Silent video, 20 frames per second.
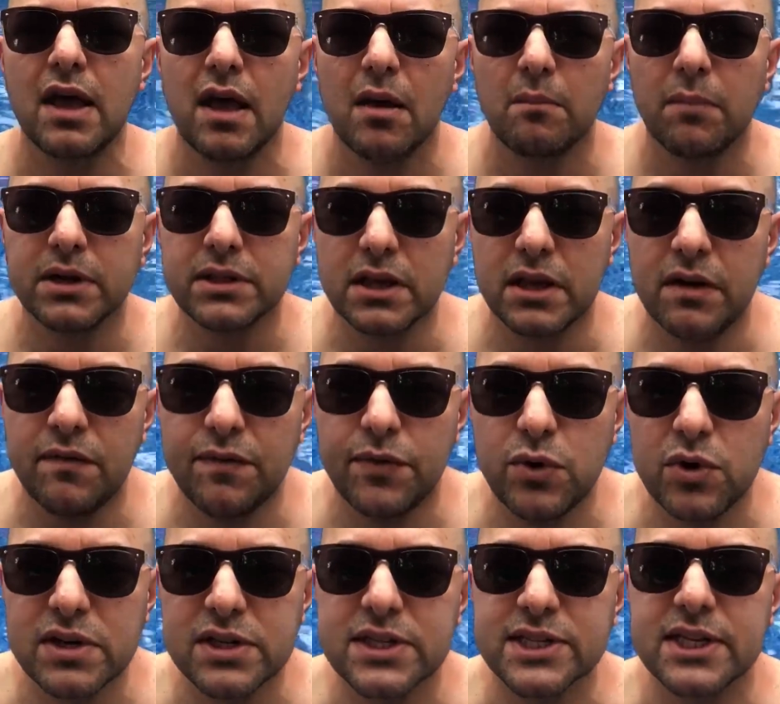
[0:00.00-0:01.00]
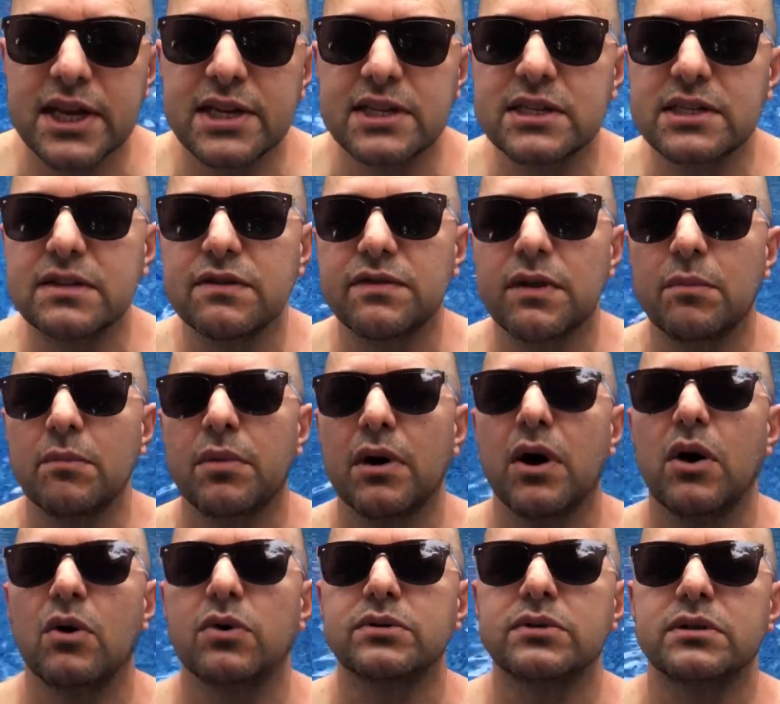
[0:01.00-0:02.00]
But if you are sensitive
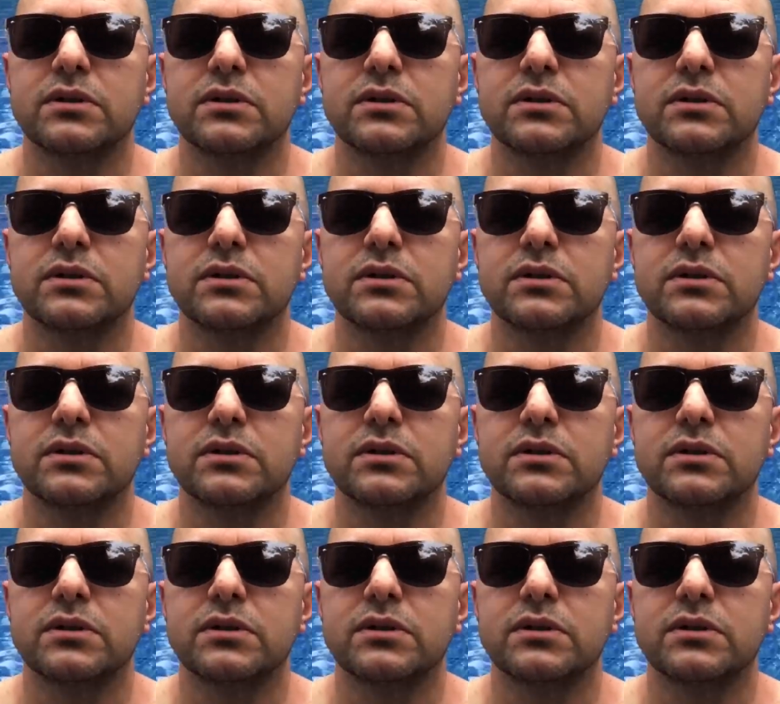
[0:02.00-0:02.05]
about